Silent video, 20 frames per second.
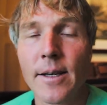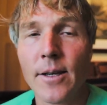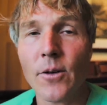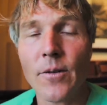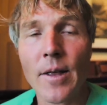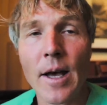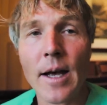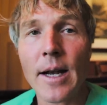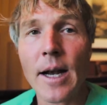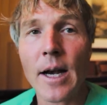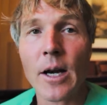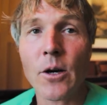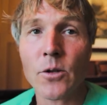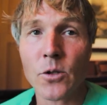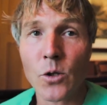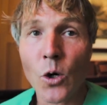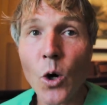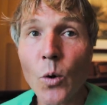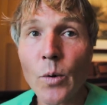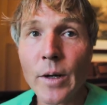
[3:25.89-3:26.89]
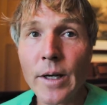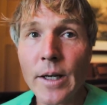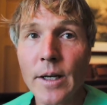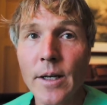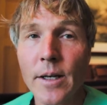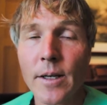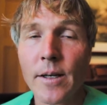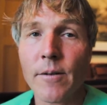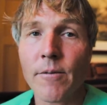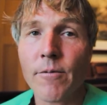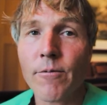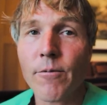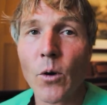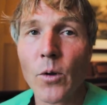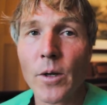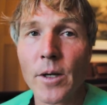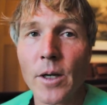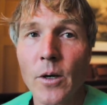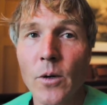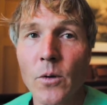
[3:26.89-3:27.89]
you know, that hair is growing,
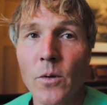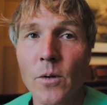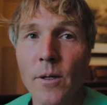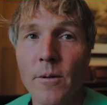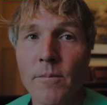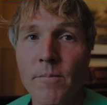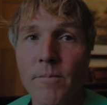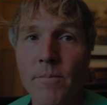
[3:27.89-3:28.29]
falling out.